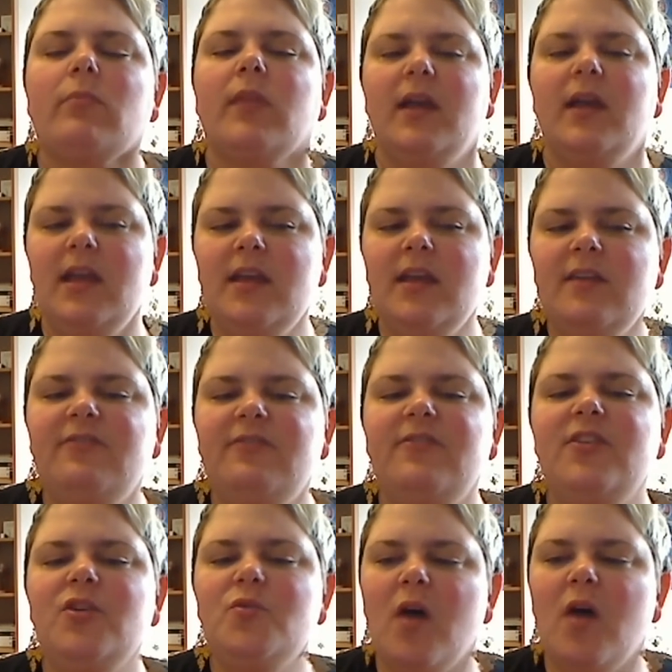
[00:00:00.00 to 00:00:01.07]
if
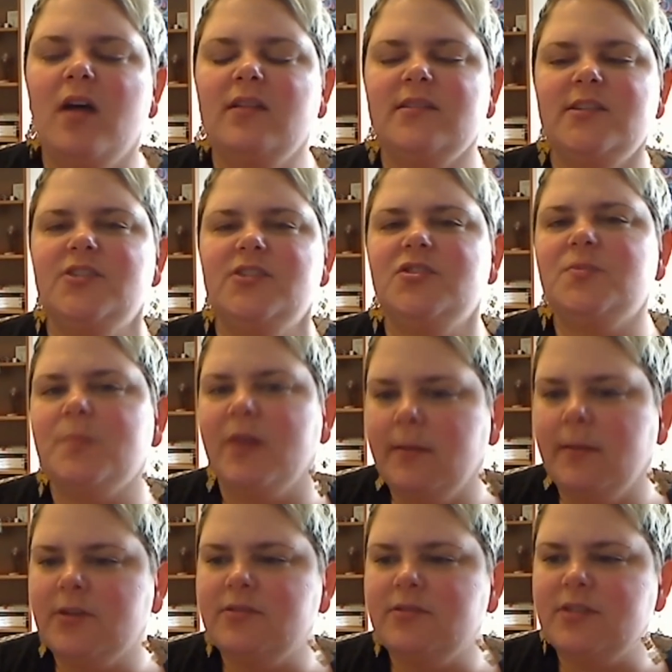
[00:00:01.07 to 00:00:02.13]
you want to use
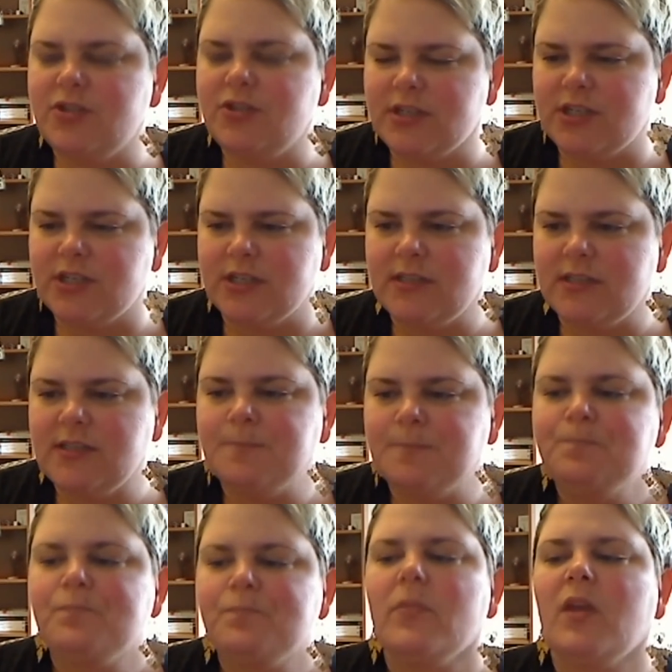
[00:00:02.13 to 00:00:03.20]
parameter restrictions,
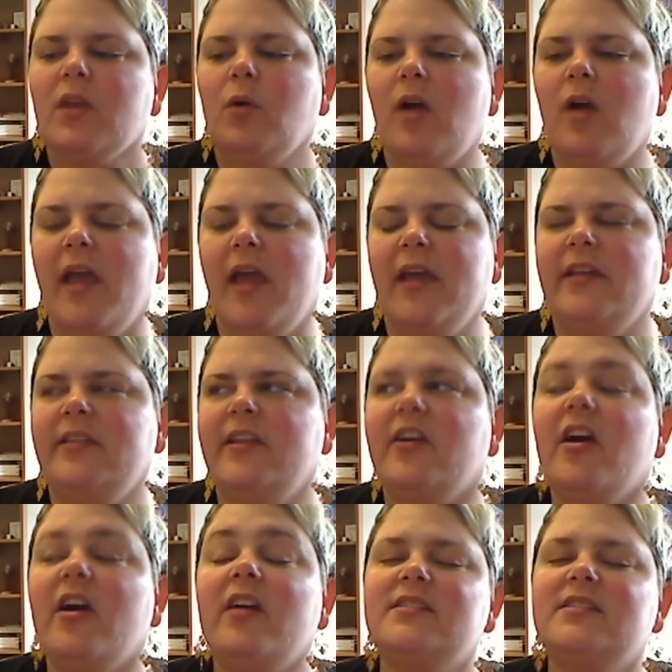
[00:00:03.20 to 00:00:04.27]
and there
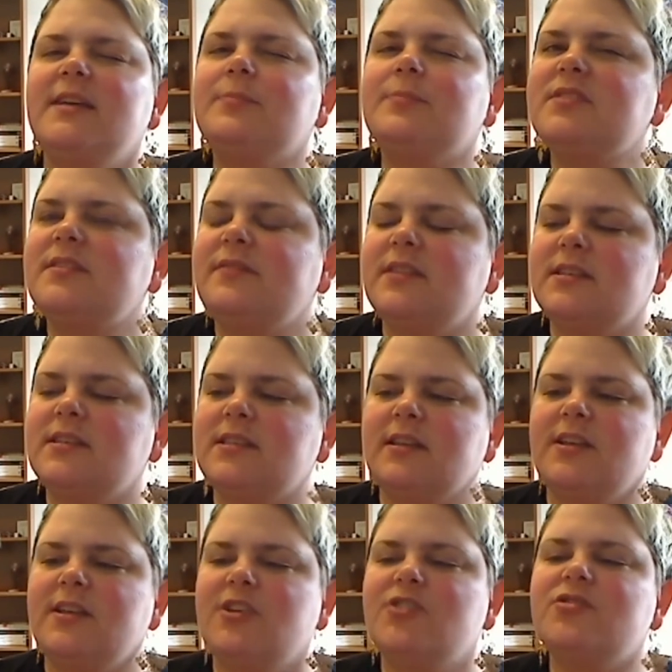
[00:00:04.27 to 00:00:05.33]
are examples of this in
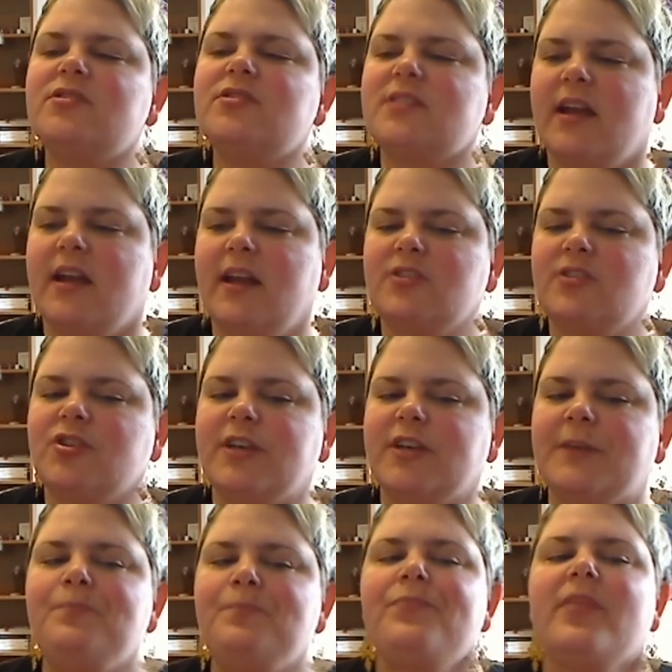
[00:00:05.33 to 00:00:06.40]
the user's guide
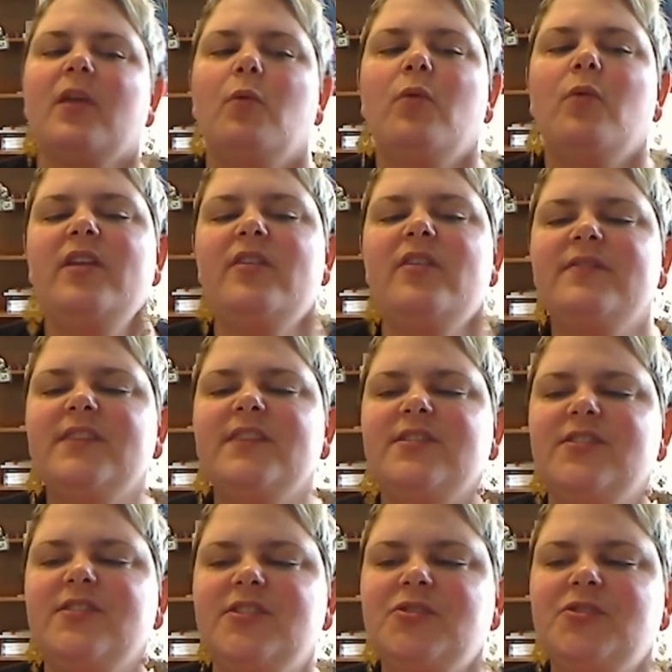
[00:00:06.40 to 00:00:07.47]
actually, what you have to
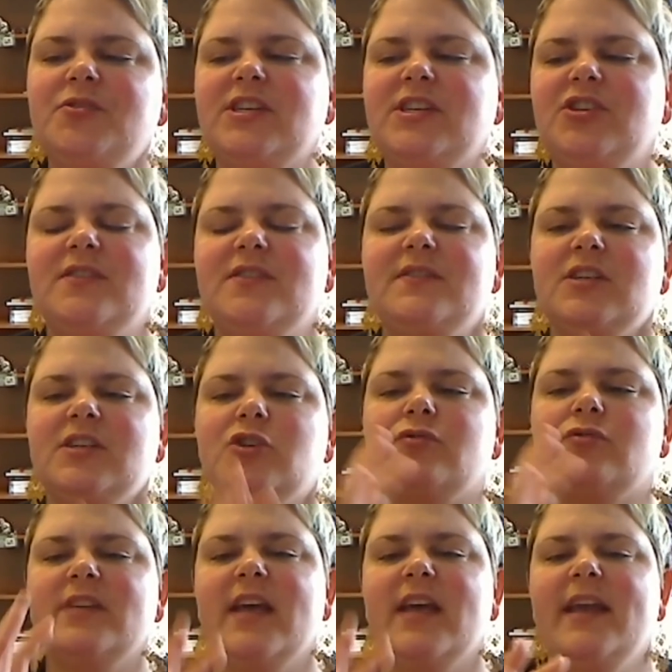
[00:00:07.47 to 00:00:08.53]
do is you have to
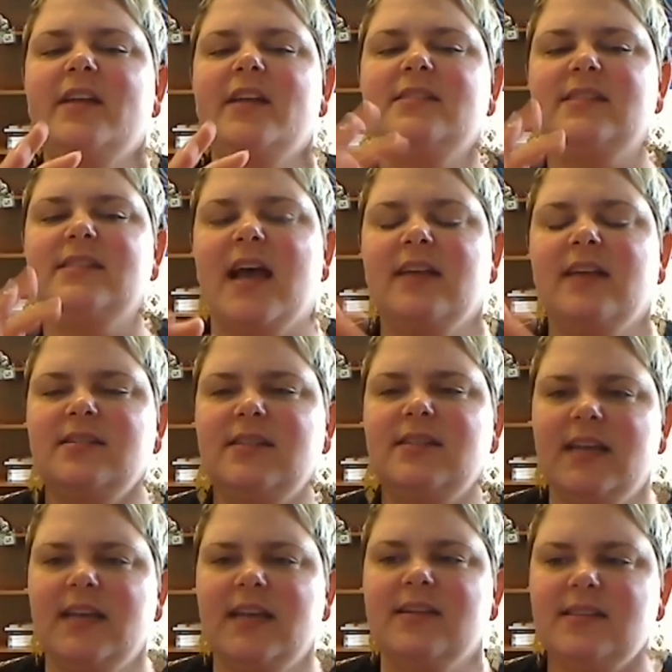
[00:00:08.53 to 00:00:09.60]
create a SAS
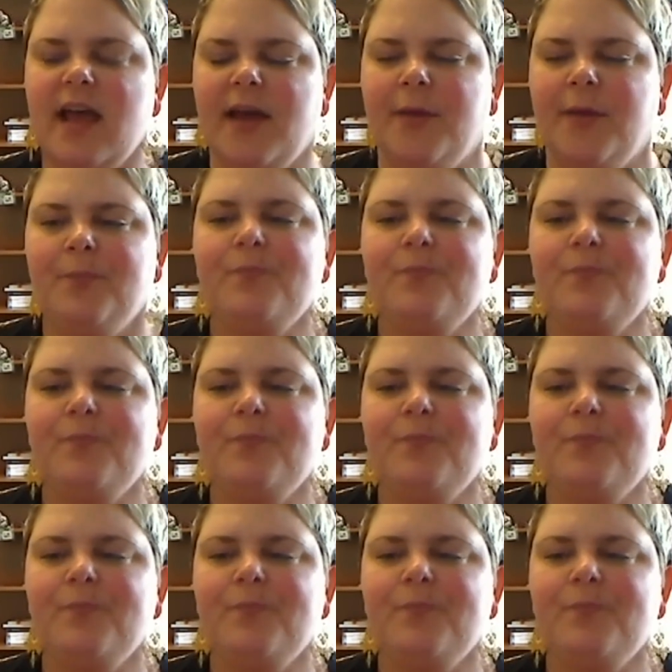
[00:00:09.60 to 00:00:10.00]
data set